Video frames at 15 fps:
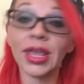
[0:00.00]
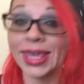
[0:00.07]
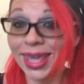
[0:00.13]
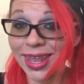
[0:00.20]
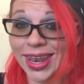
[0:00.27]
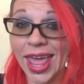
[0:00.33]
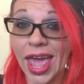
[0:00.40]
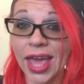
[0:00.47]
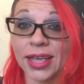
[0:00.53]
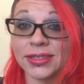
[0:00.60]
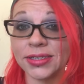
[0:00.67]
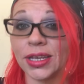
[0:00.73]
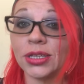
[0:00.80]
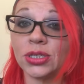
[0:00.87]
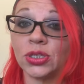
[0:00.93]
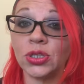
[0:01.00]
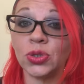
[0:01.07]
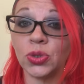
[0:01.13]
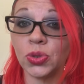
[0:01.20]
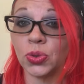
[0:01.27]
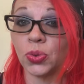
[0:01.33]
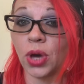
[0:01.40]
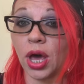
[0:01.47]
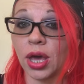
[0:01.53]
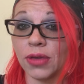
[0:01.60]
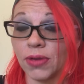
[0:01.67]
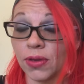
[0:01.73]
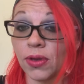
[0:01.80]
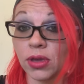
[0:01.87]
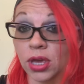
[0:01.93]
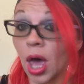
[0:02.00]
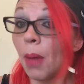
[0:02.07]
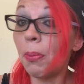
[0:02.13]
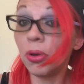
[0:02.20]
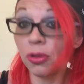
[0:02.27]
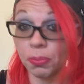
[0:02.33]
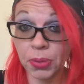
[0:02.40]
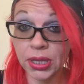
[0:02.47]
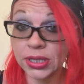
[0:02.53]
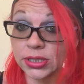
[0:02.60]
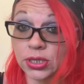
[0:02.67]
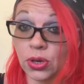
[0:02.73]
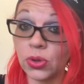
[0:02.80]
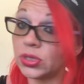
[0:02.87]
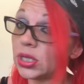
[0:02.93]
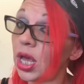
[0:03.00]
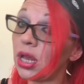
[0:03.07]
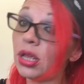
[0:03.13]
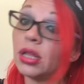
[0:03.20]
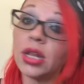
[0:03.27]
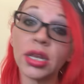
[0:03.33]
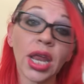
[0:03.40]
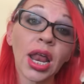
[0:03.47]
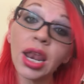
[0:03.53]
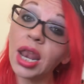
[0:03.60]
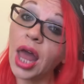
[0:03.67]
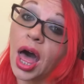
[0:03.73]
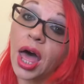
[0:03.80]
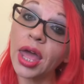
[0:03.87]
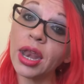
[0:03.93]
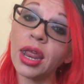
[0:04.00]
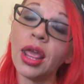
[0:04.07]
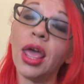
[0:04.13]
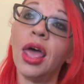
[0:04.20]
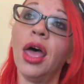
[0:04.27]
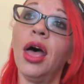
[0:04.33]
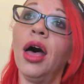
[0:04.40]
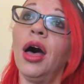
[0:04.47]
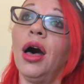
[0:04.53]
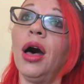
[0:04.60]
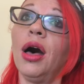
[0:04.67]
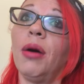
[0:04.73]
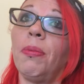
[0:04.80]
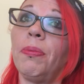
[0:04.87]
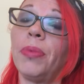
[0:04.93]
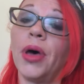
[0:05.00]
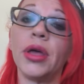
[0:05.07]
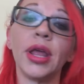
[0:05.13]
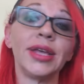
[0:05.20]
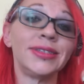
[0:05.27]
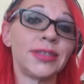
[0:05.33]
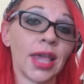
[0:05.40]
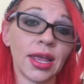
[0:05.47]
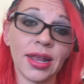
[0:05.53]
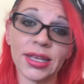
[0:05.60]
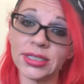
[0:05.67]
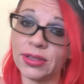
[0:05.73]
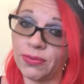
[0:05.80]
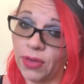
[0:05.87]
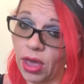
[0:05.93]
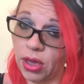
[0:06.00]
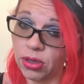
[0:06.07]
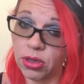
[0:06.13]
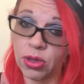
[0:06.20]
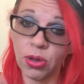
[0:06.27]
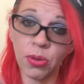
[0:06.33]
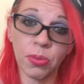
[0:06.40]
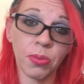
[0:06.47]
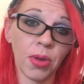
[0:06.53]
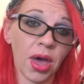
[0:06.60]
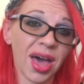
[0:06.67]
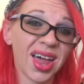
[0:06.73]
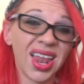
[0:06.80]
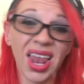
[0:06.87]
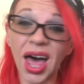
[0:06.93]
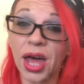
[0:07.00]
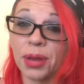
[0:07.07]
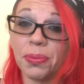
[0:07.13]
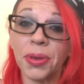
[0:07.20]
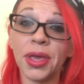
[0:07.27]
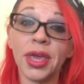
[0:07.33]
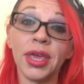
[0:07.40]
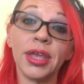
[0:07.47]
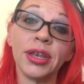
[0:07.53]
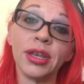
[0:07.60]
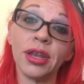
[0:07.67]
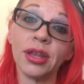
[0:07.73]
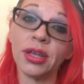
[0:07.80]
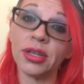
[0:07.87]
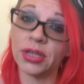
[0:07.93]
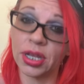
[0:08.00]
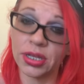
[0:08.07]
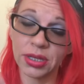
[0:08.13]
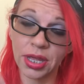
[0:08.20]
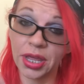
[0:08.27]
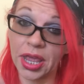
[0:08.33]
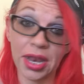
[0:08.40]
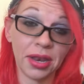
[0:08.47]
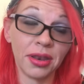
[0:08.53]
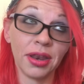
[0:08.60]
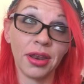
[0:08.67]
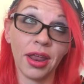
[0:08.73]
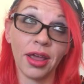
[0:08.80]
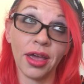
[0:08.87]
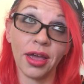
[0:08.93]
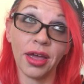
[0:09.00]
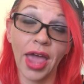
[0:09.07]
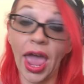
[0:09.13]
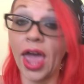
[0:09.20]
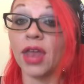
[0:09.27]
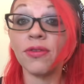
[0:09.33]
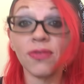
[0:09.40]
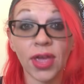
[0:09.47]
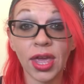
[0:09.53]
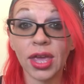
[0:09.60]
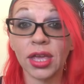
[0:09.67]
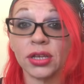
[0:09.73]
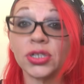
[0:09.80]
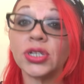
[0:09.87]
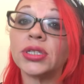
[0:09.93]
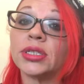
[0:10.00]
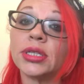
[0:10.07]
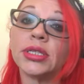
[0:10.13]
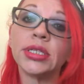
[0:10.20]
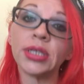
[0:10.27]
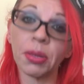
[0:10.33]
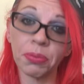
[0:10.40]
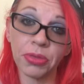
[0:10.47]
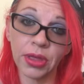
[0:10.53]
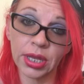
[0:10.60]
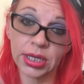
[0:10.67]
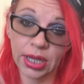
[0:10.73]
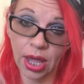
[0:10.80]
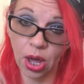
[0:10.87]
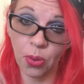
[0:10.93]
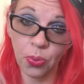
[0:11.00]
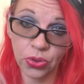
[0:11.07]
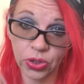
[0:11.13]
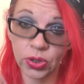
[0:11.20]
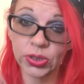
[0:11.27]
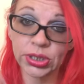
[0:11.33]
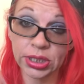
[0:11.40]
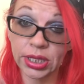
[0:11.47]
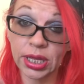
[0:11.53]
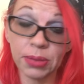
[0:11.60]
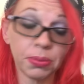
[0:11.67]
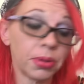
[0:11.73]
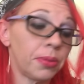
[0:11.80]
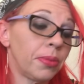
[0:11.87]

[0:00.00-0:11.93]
get access to a couple of benzos, not a lot, but a Xanax, a Valium, a Klonopin, and Ativan, just something to help with your sleep.